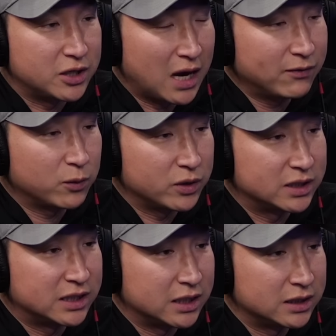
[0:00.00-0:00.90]
You have to win the
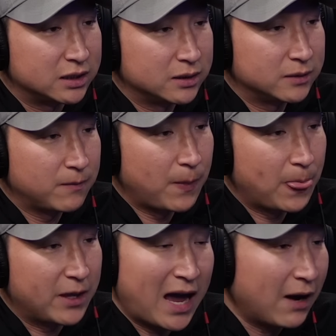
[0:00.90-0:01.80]
cities.
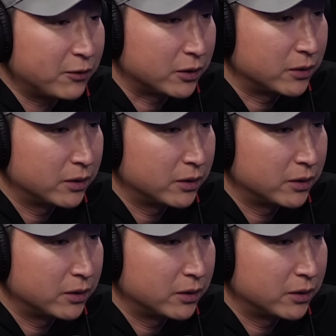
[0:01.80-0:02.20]
You have to.